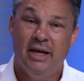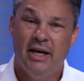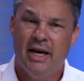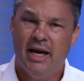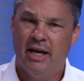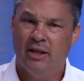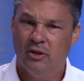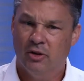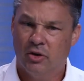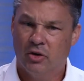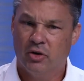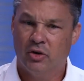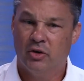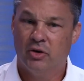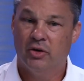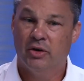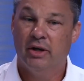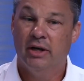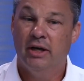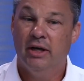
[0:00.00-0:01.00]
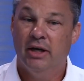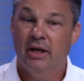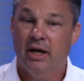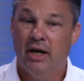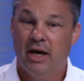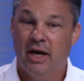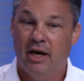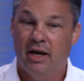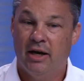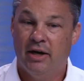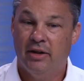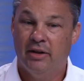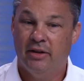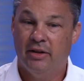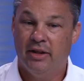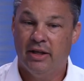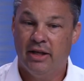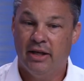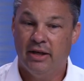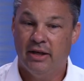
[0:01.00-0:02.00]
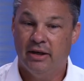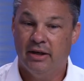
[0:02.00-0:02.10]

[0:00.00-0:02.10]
and learned the